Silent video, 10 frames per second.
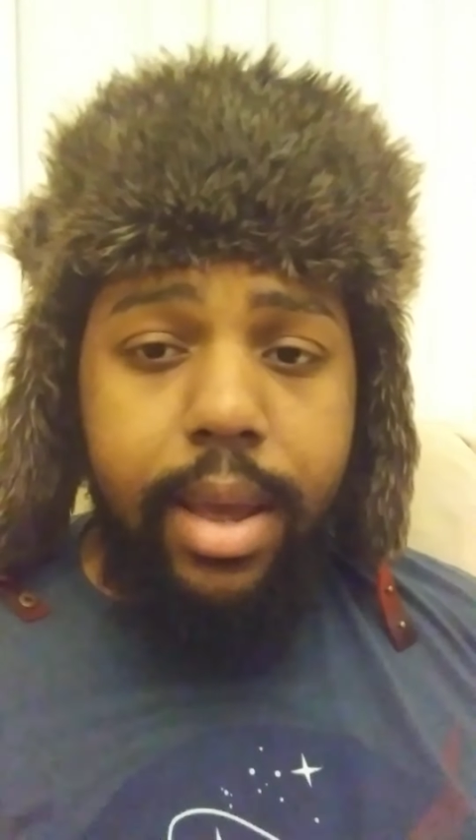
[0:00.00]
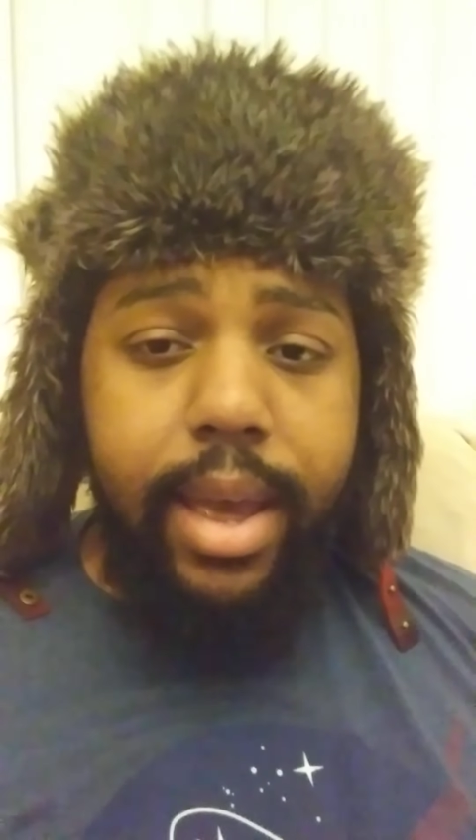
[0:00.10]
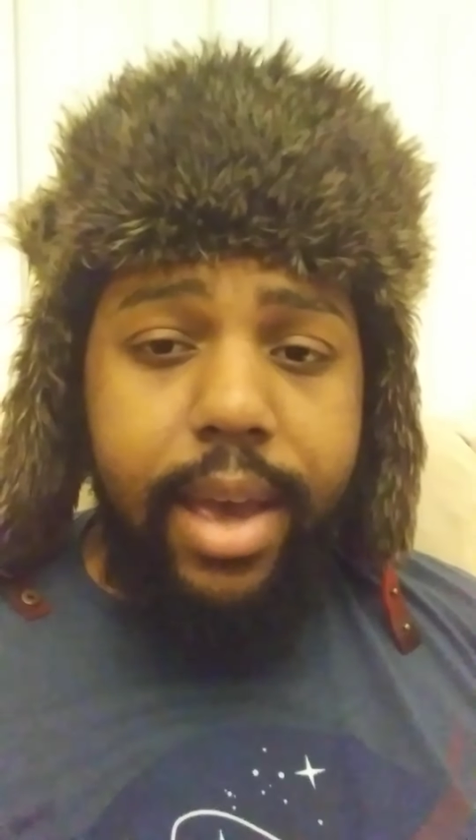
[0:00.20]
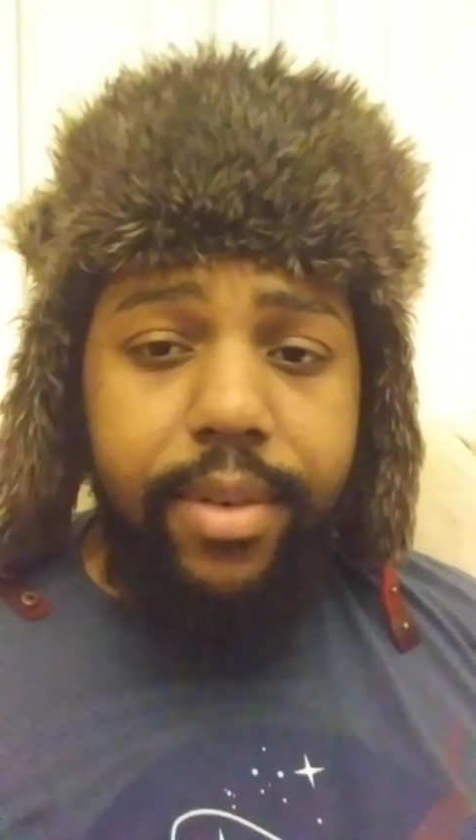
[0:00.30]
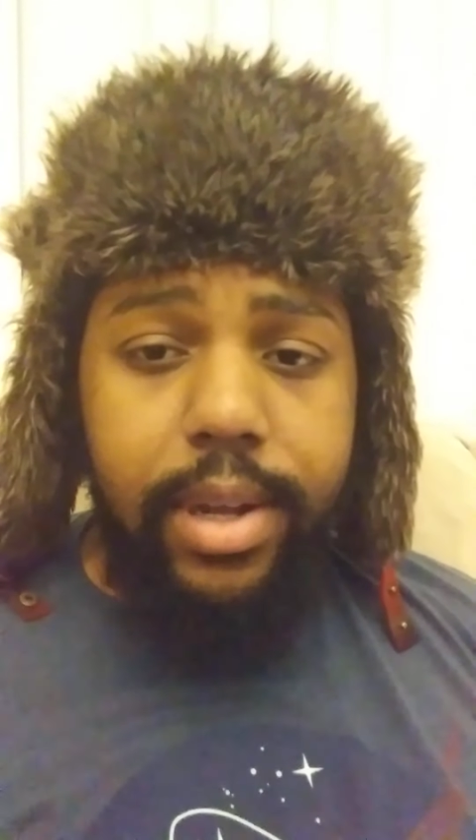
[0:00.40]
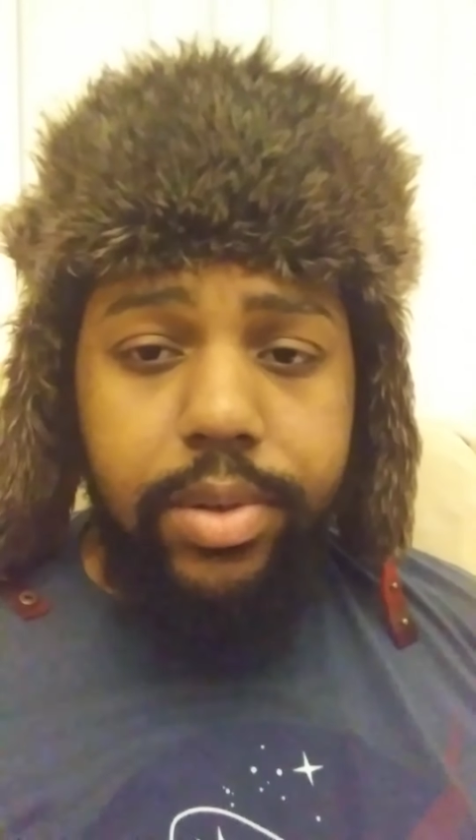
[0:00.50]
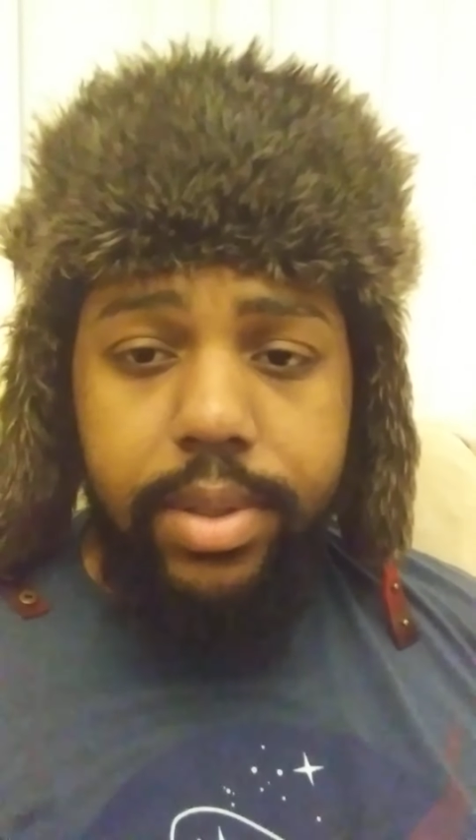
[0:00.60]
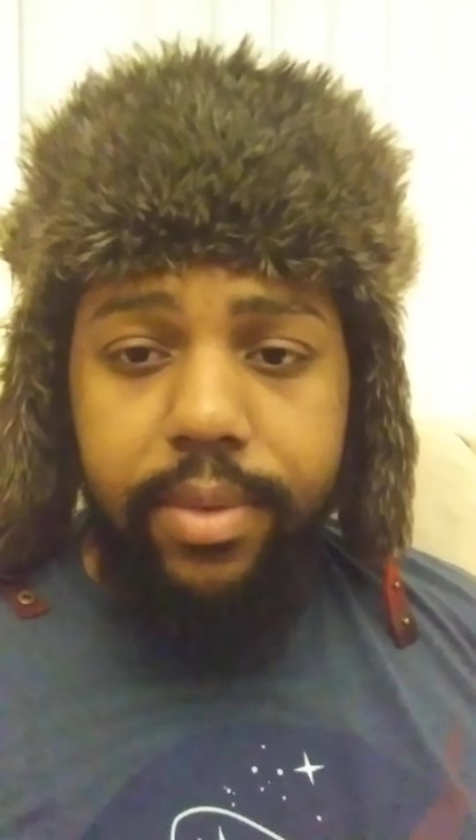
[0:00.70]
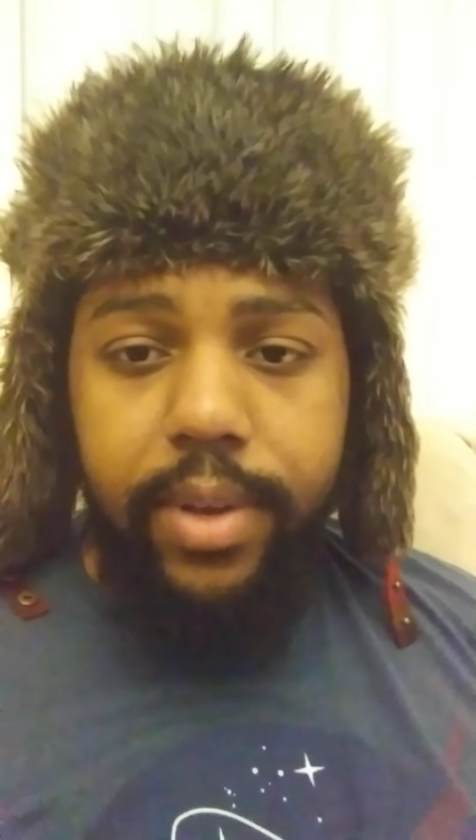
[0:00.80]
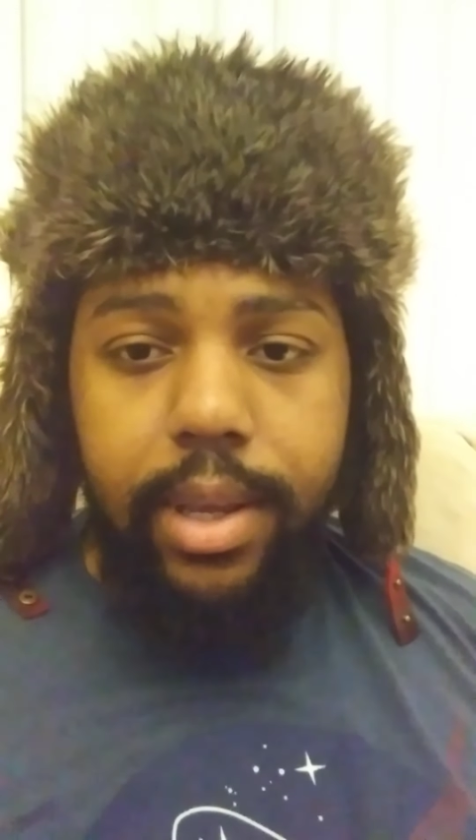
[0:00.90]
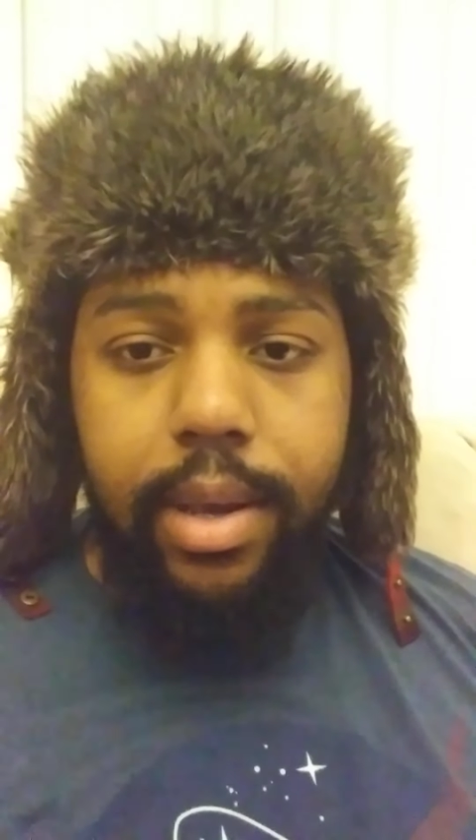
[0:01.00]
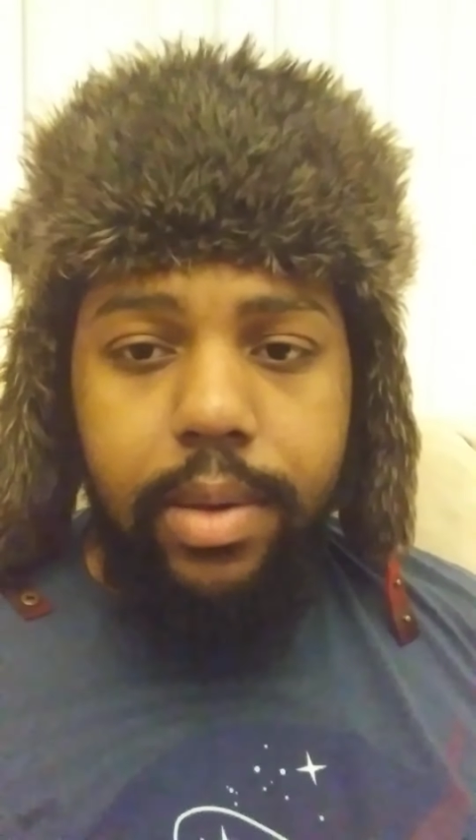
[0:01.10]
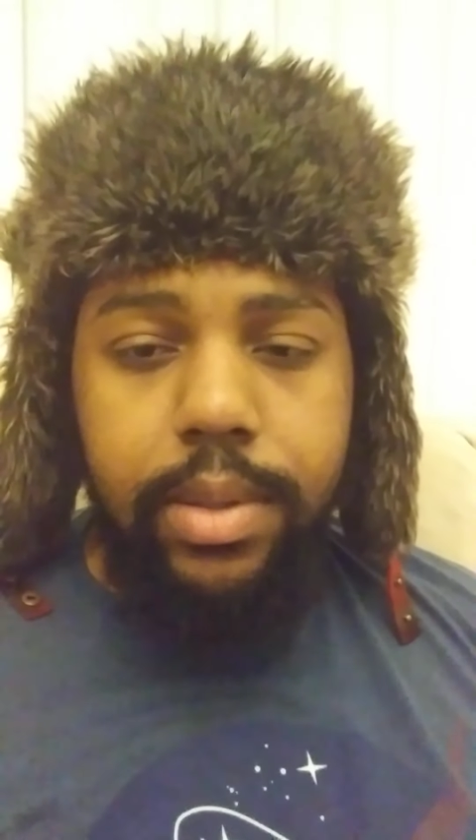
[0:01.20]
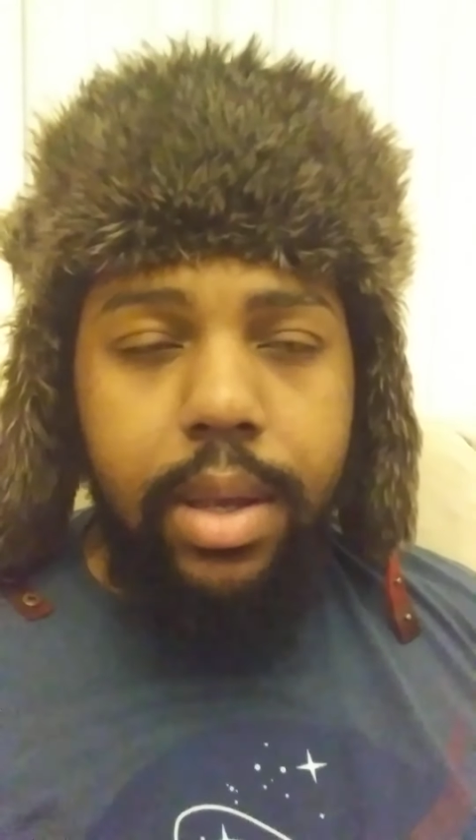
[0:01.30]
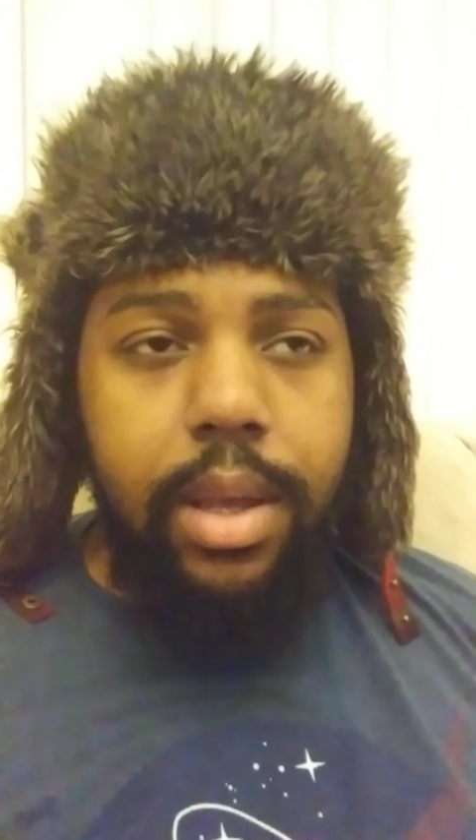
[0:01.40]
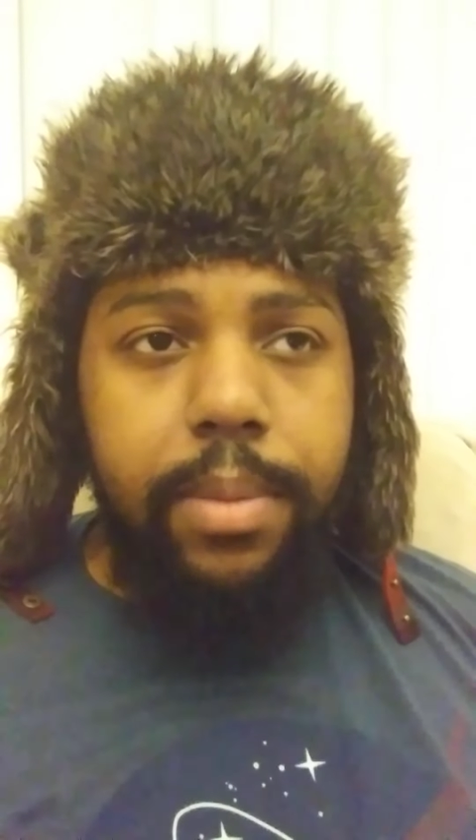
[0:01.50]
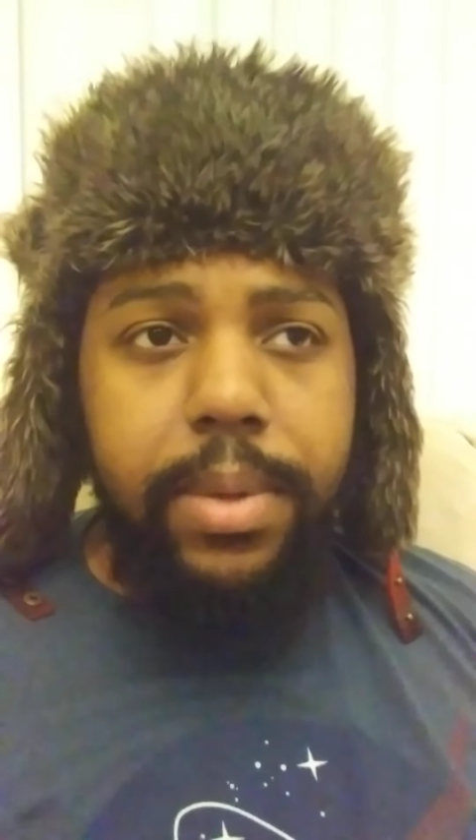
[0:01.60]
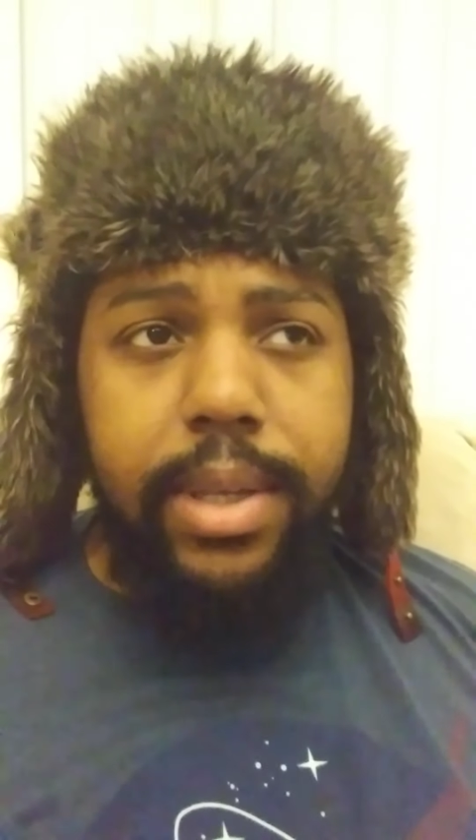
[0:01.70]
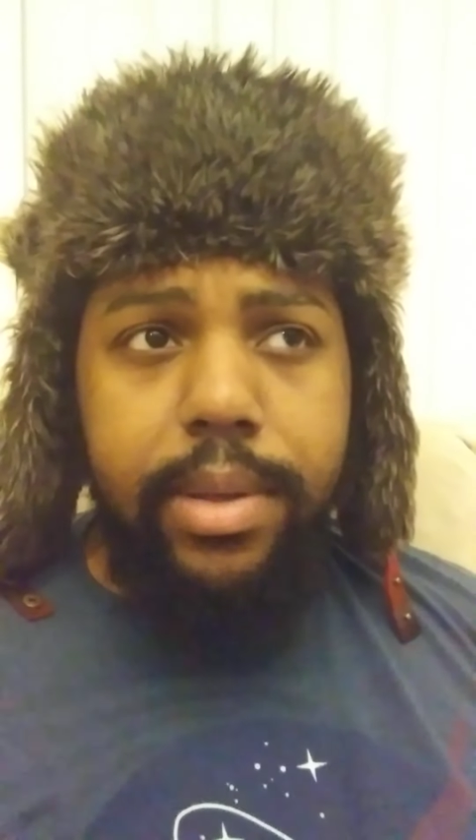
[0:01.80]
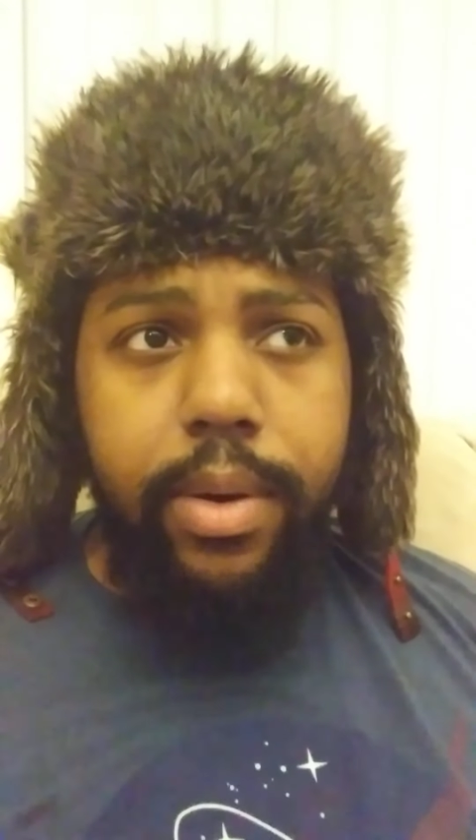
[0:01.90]
have hundreds of videos
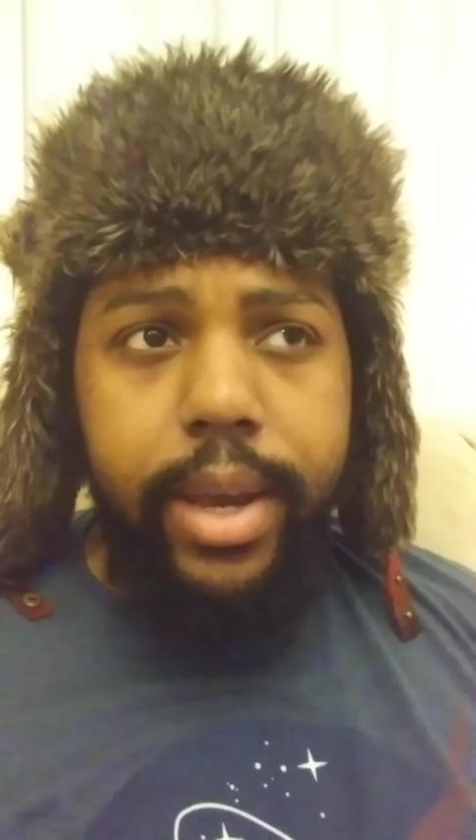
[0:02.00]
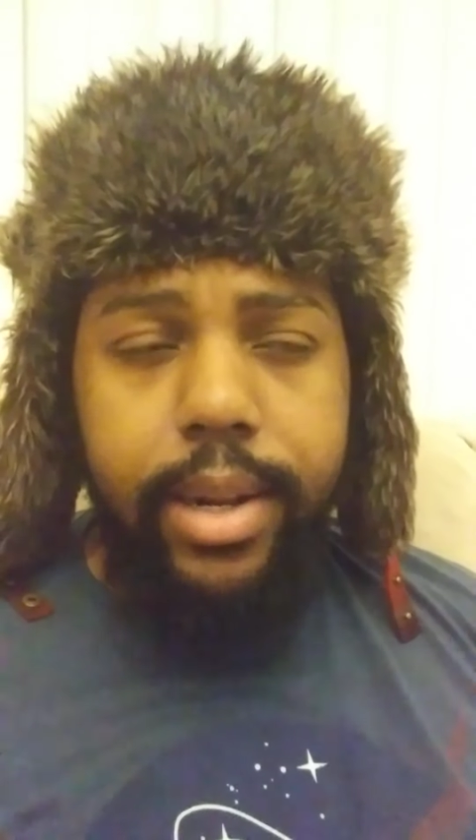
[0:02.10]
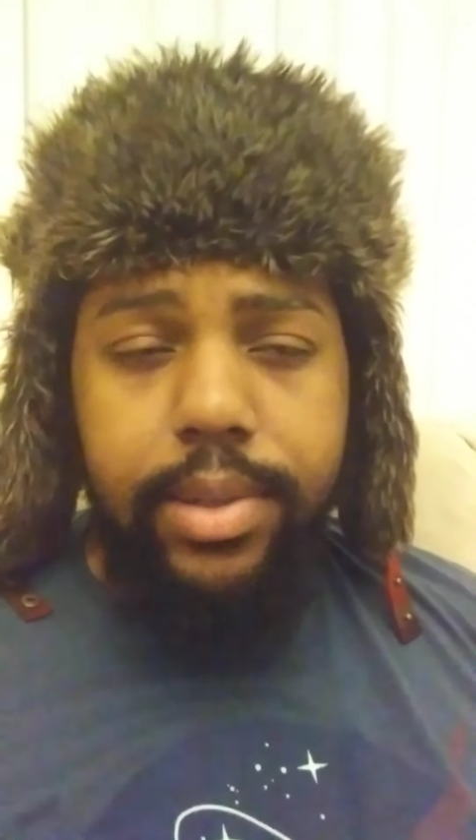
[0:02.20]
please go ahead and